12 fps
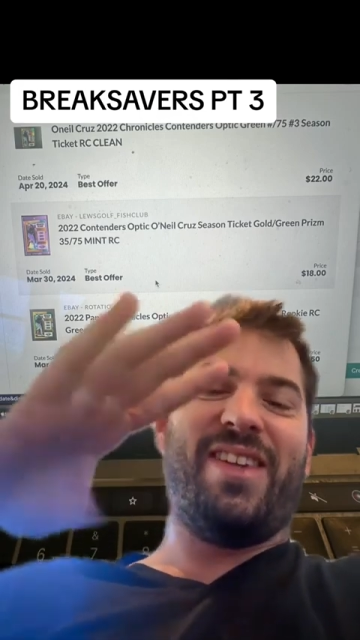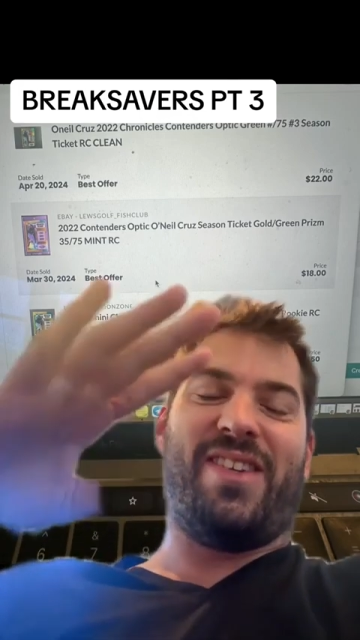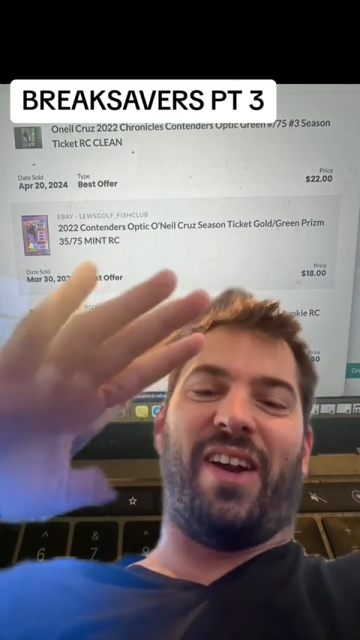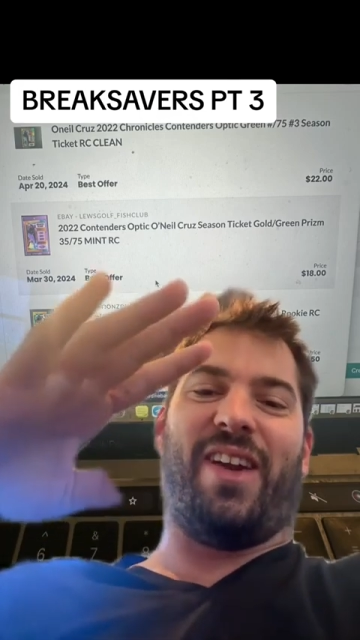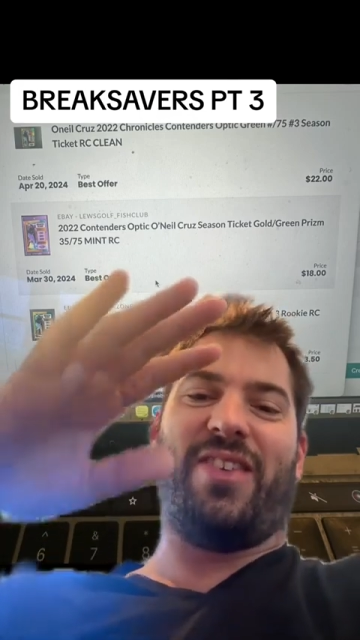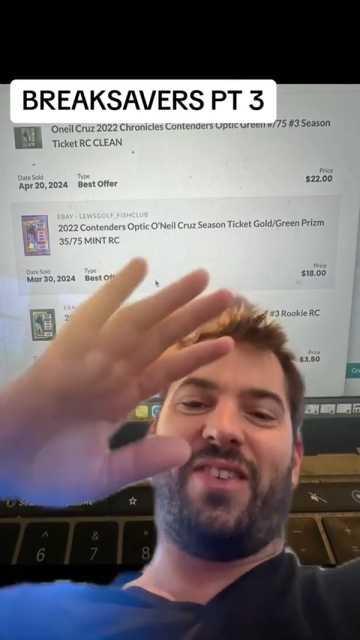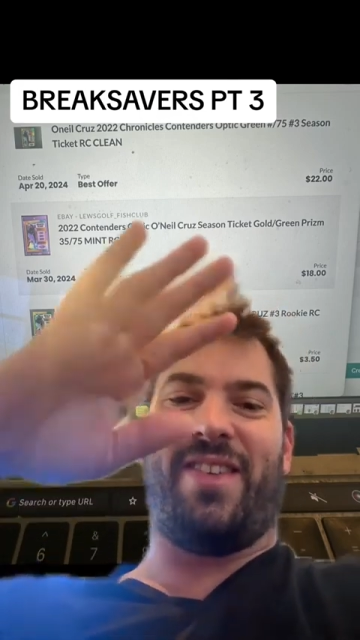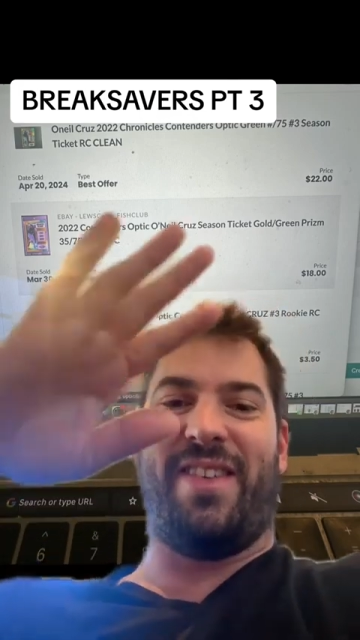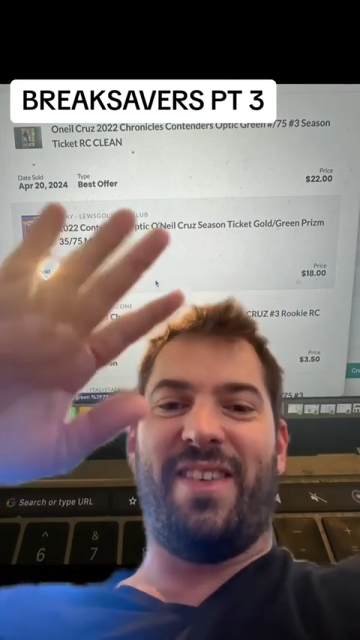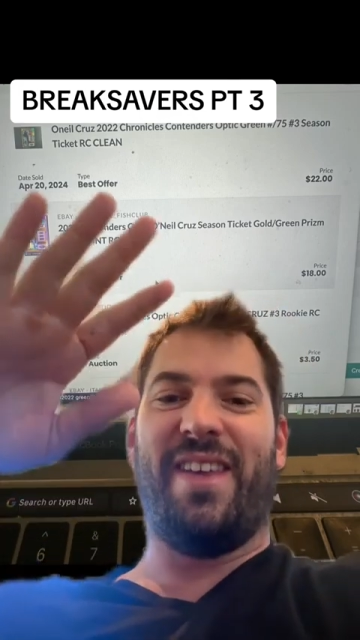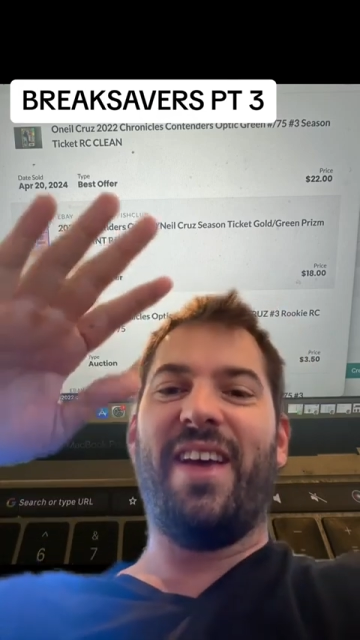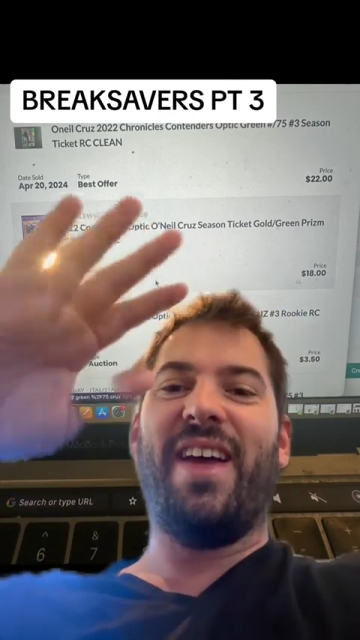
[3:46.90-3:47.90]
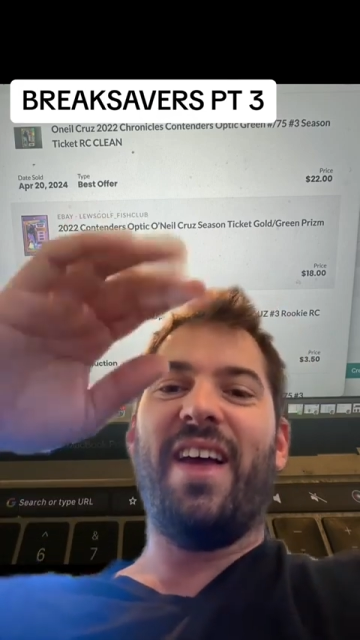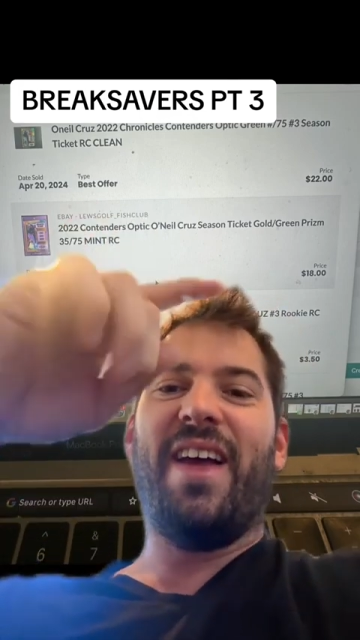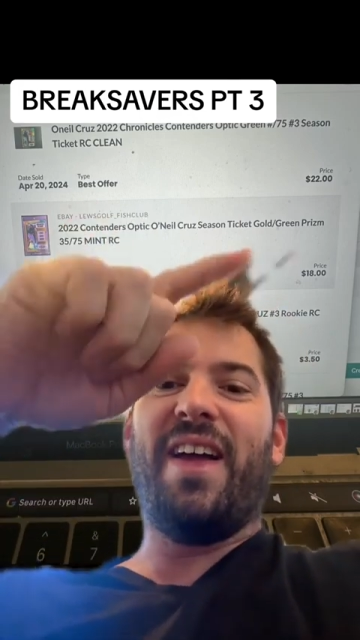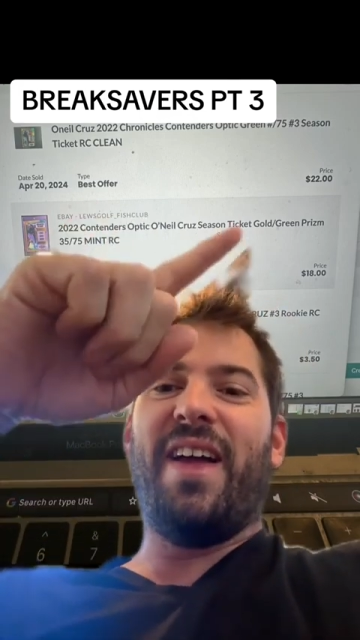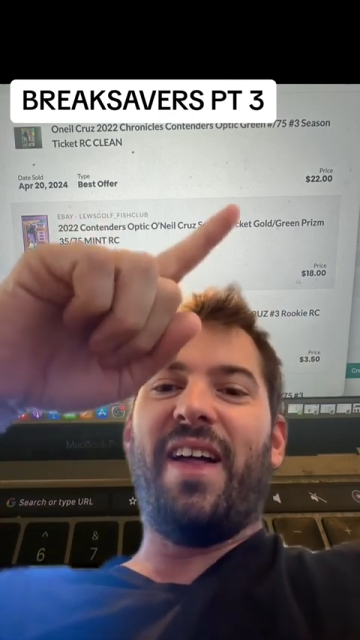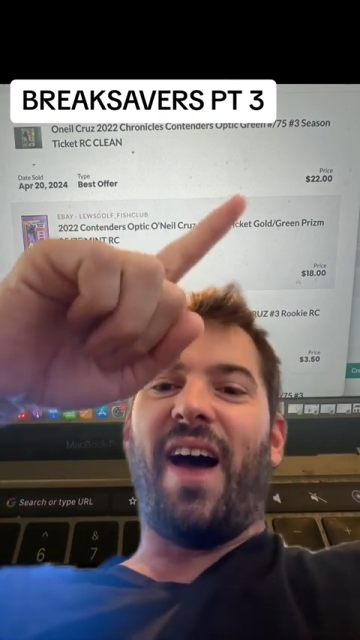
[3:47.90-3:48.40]
Sorry.
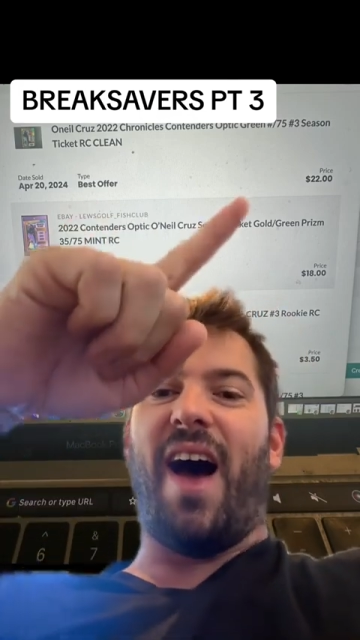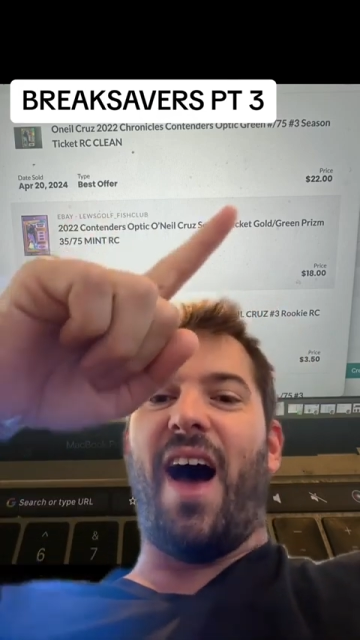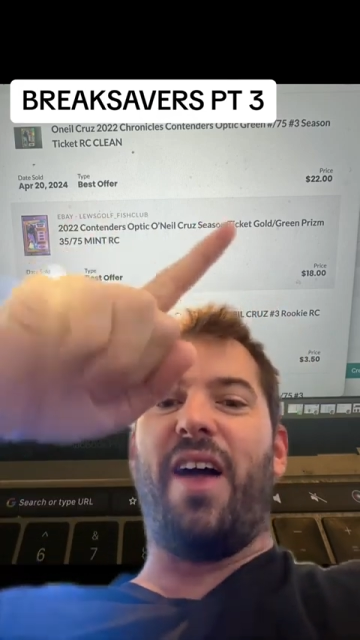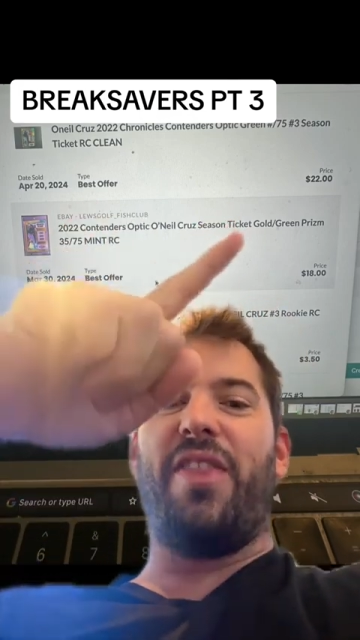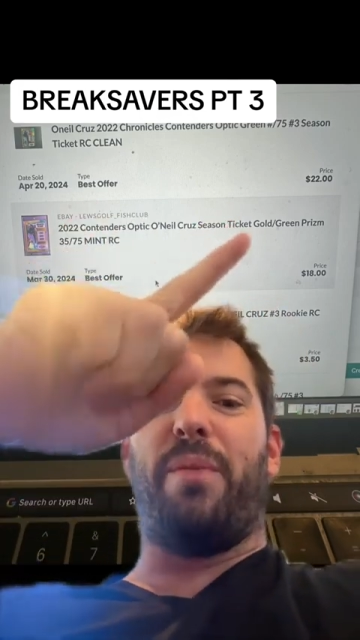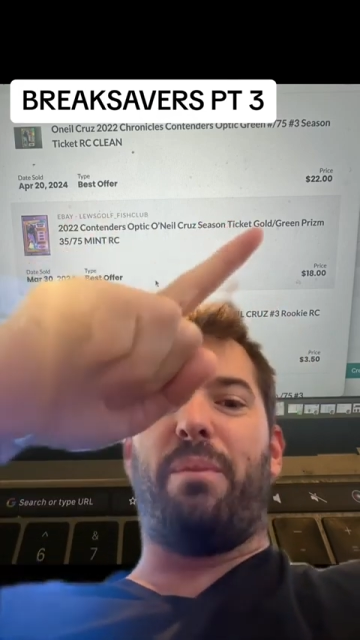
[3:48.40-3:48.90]
Uh,